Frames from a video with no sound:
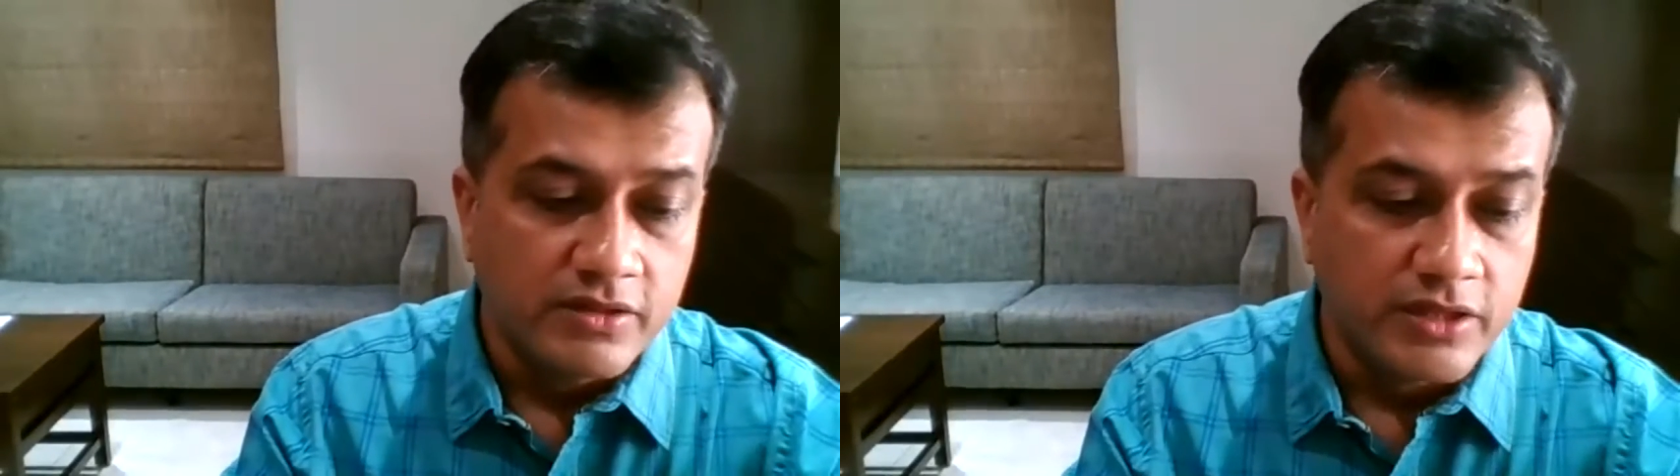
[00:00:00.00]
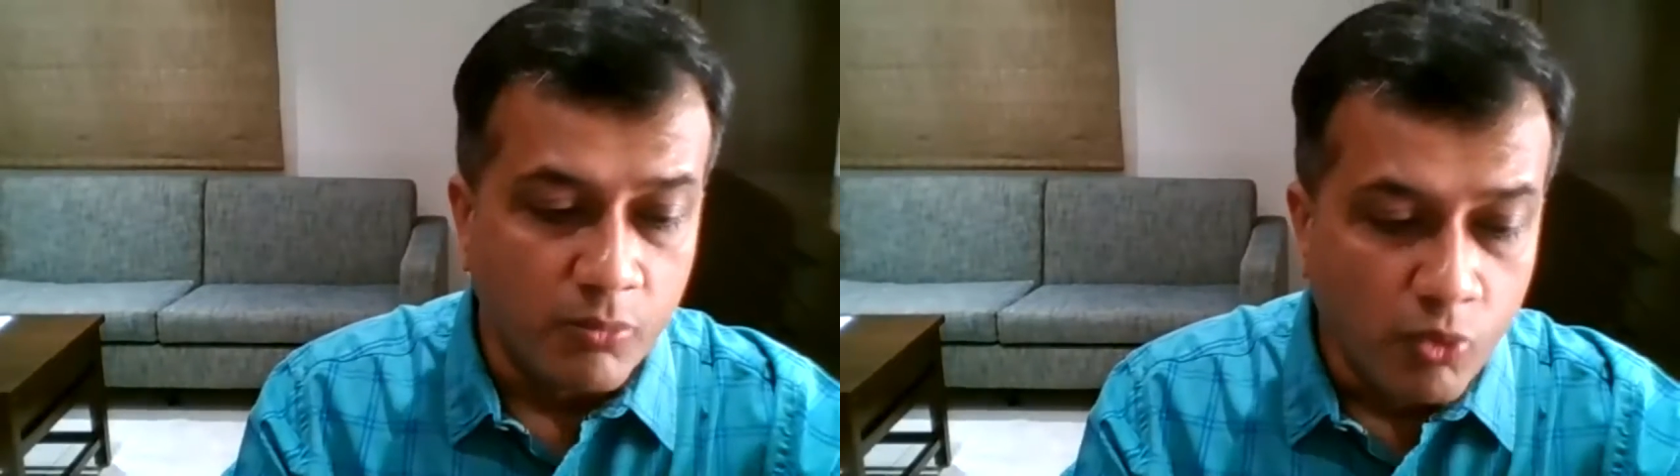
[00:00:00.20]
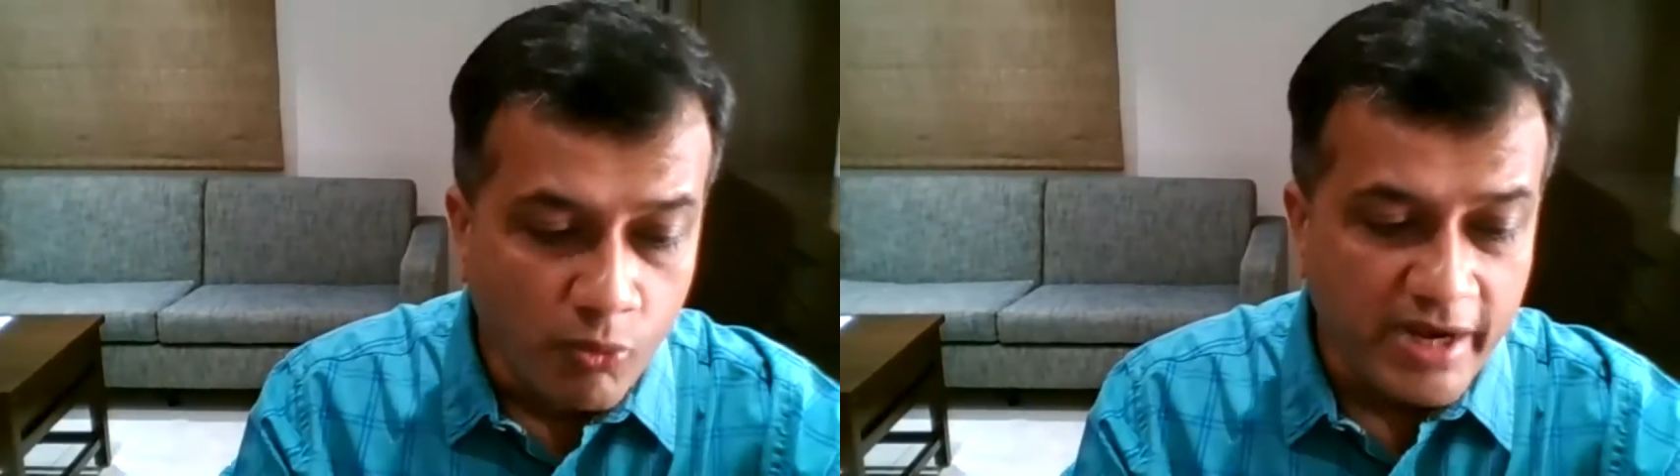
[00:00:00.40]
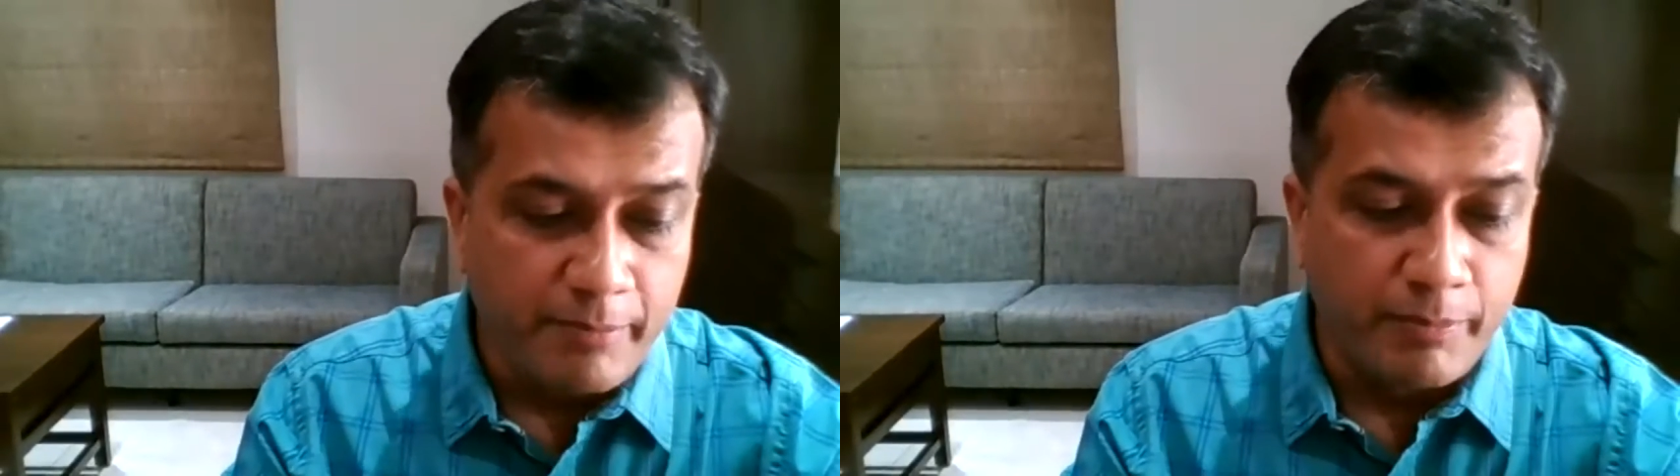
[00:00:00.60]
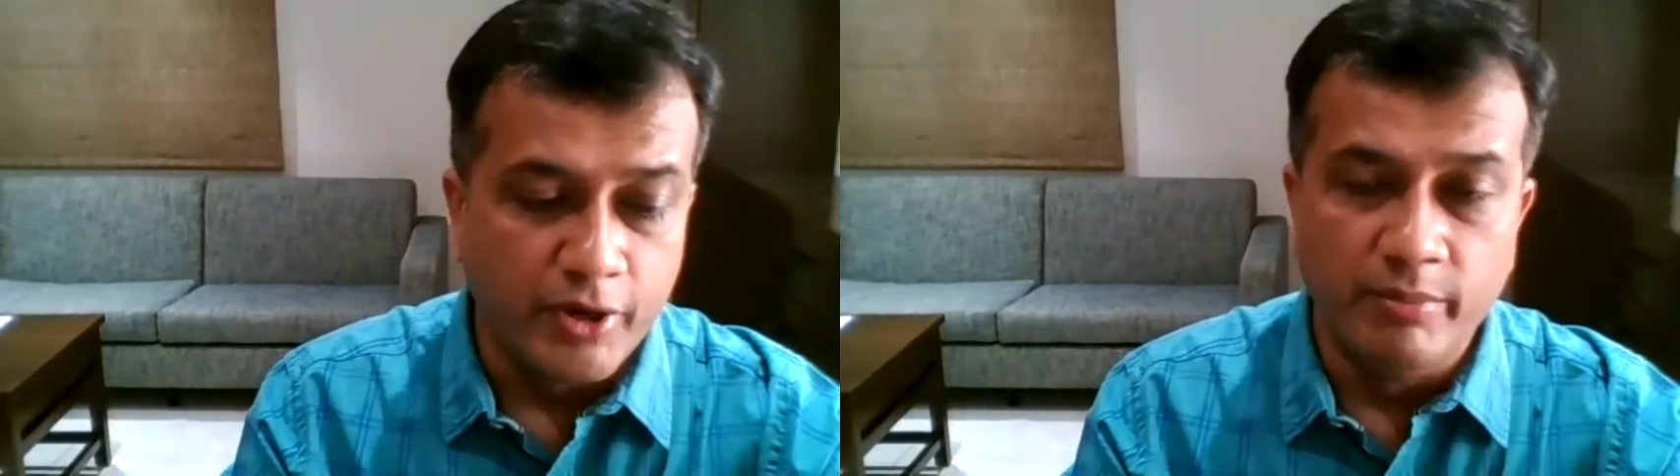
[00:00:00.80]
the
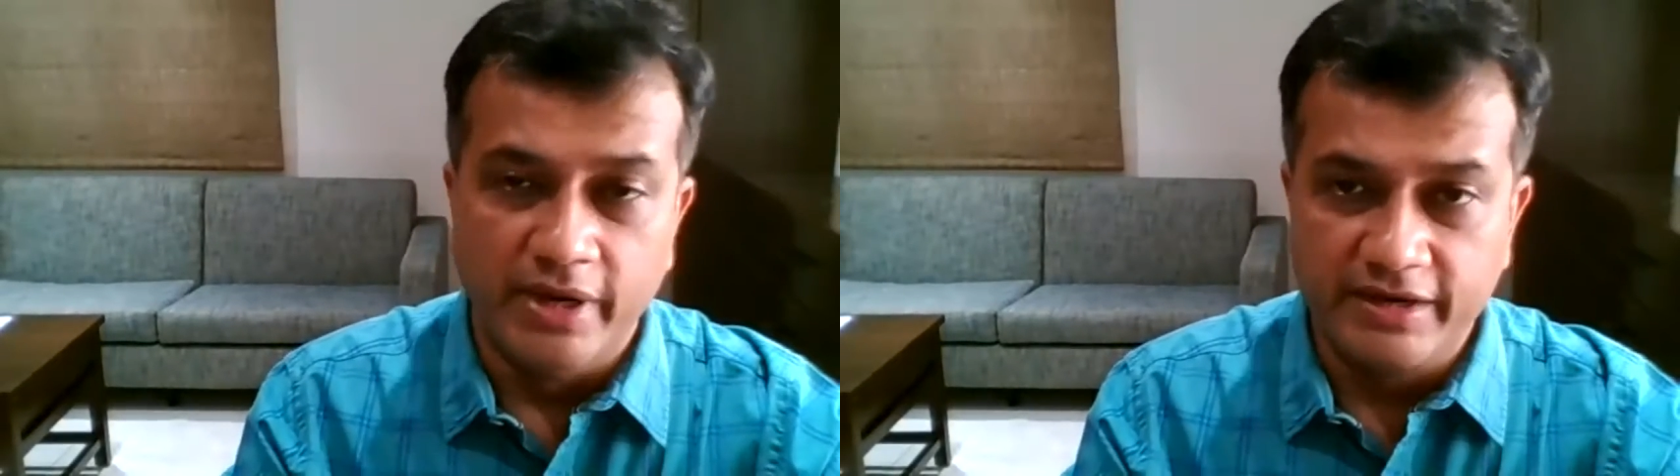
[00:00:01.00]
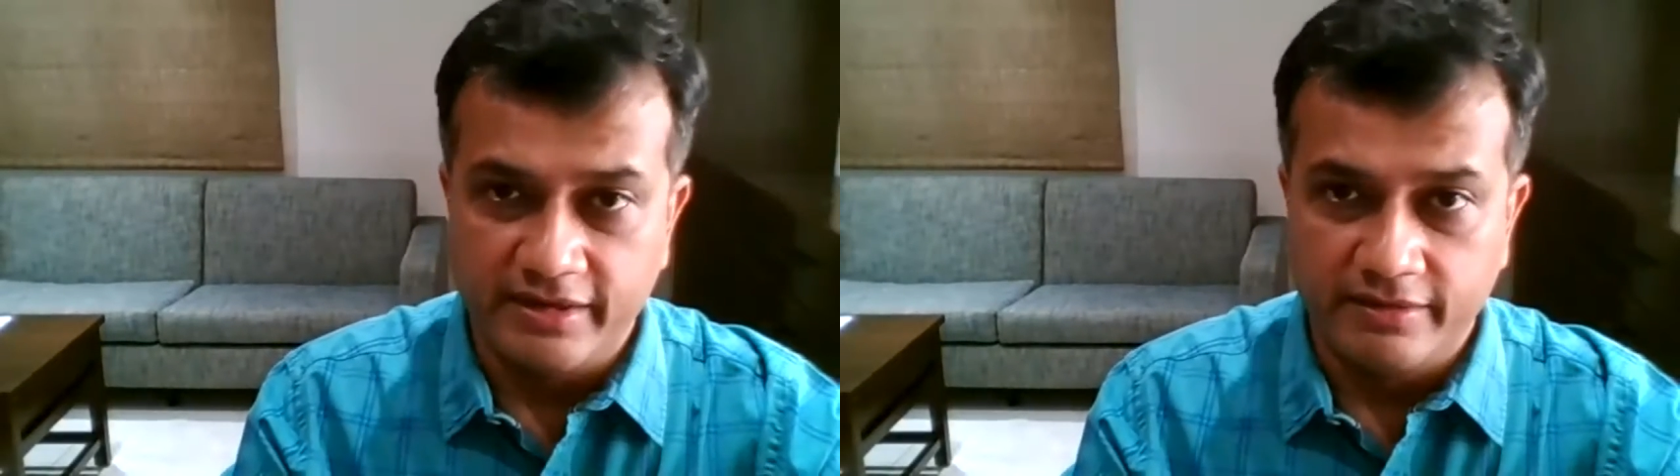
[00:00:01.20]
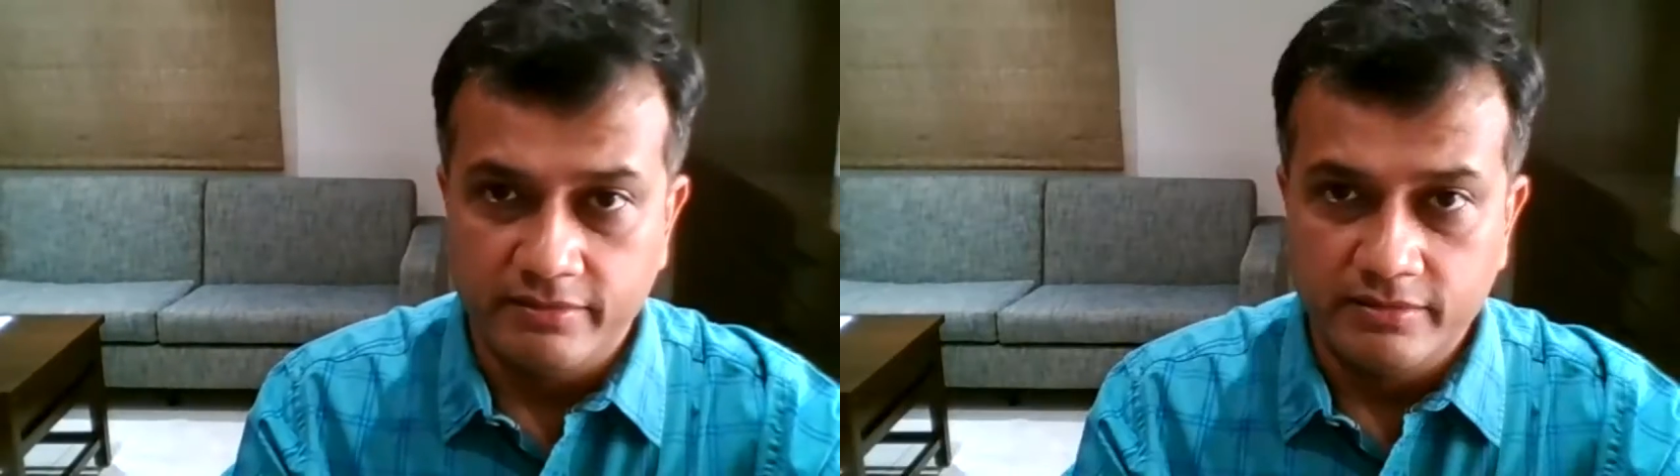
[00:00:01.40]
movement permitted